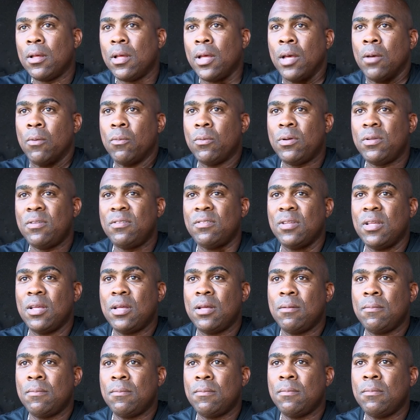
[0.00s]
It
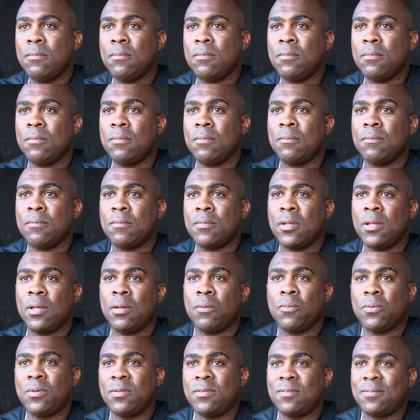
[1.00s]

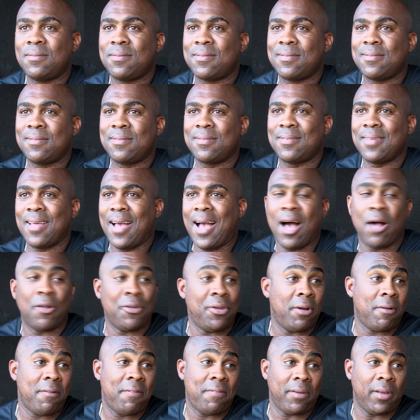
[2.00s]
was. I'll
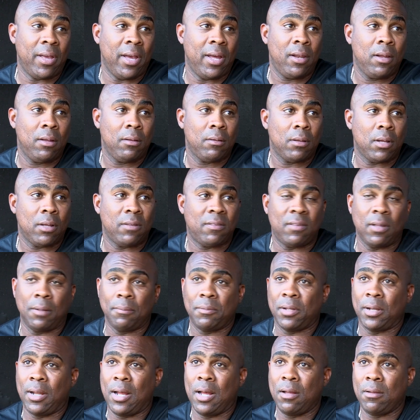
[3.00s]
never forget it. It's
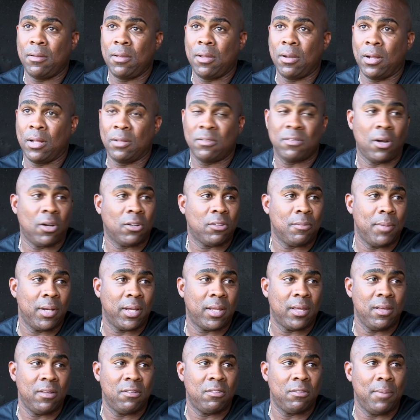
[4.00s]
something I talk to my
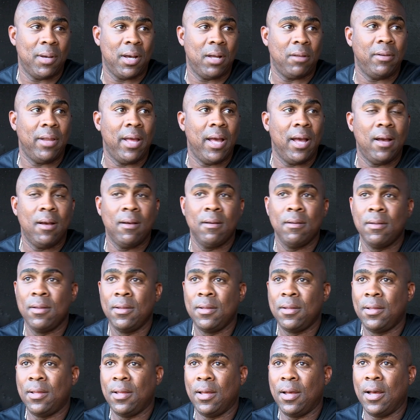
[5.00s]
kids about now.
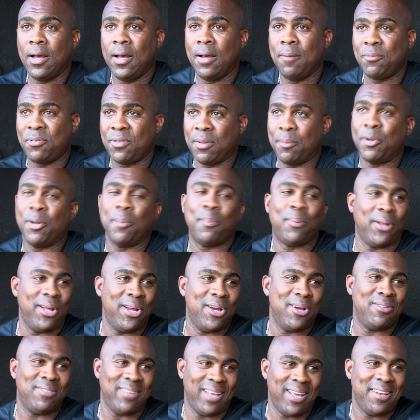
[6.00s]
Some of the
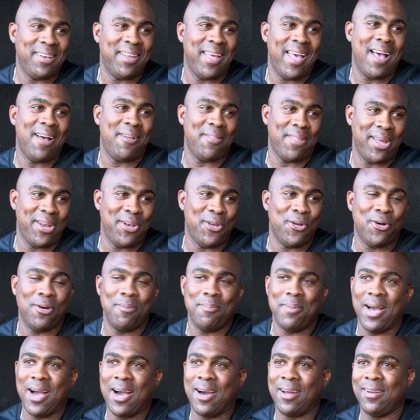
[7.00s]
players they know
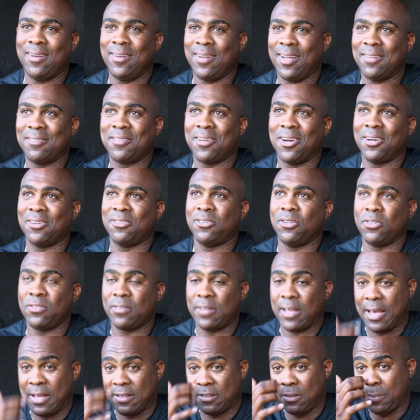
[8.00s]
about it, and I talk to those
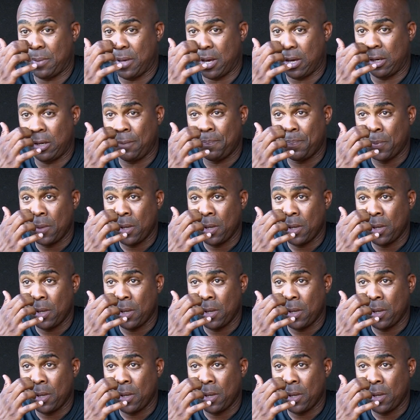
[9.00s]
guys about it.